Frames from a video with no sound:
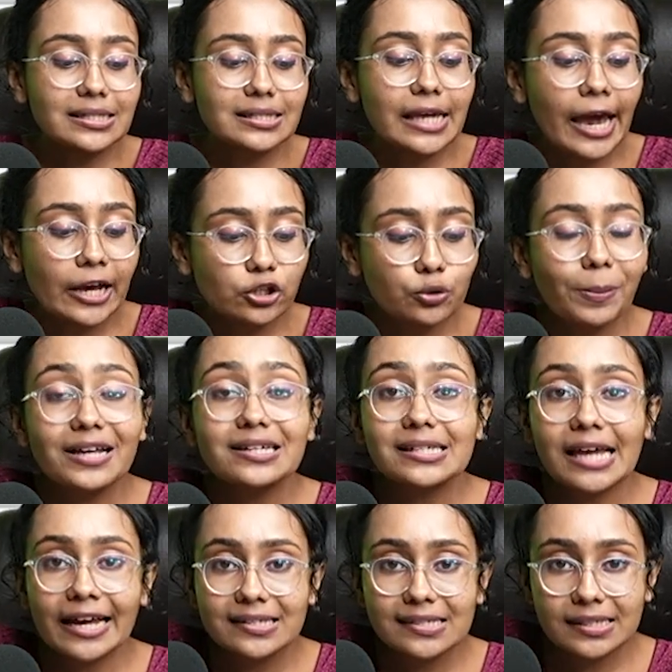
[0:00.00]
H plus
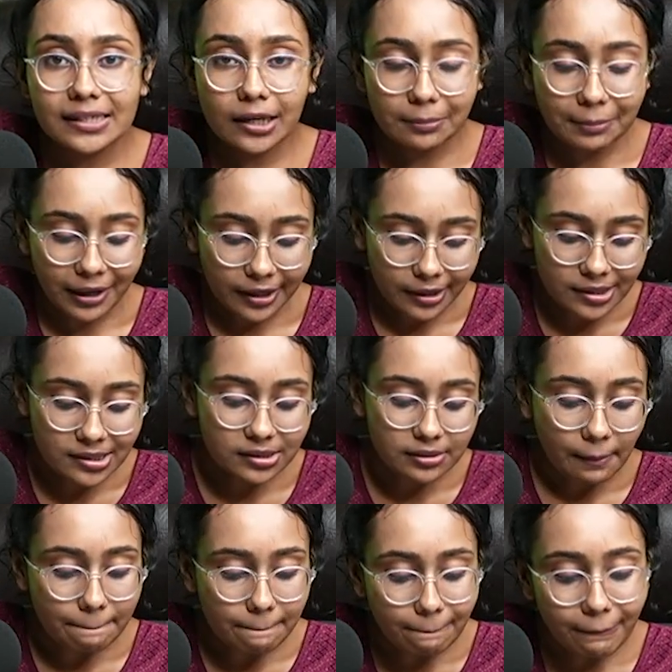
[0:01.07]
and Cl minus
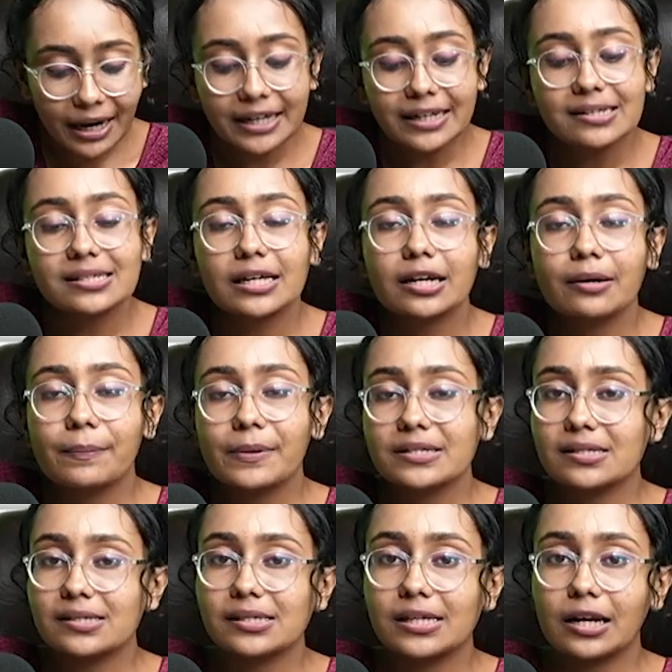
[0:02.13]
Na plus
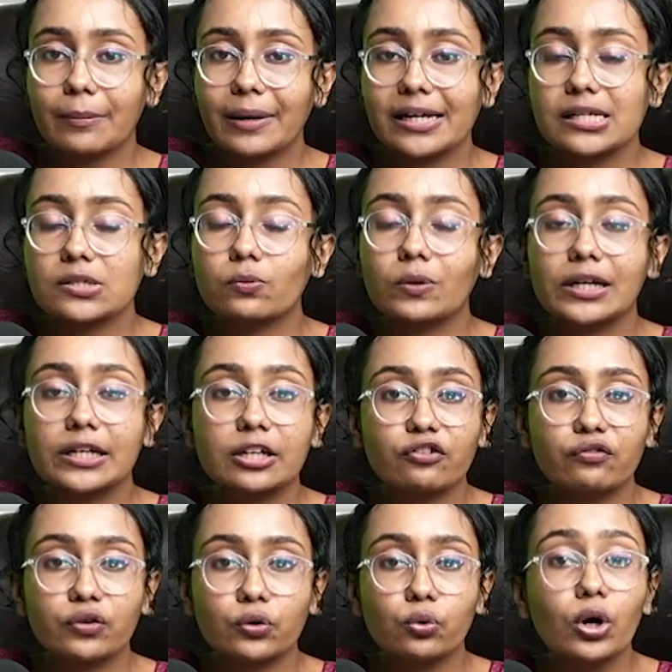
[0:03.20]
and Cl minus will
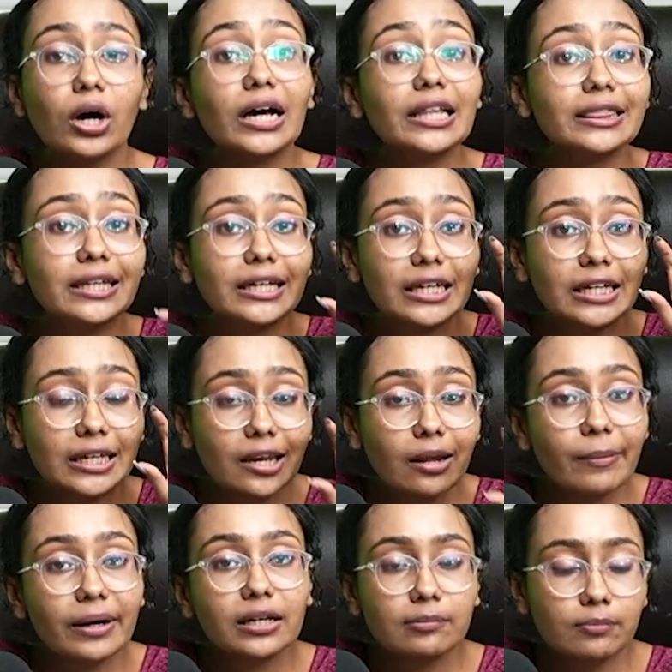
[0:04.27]
give you the limiting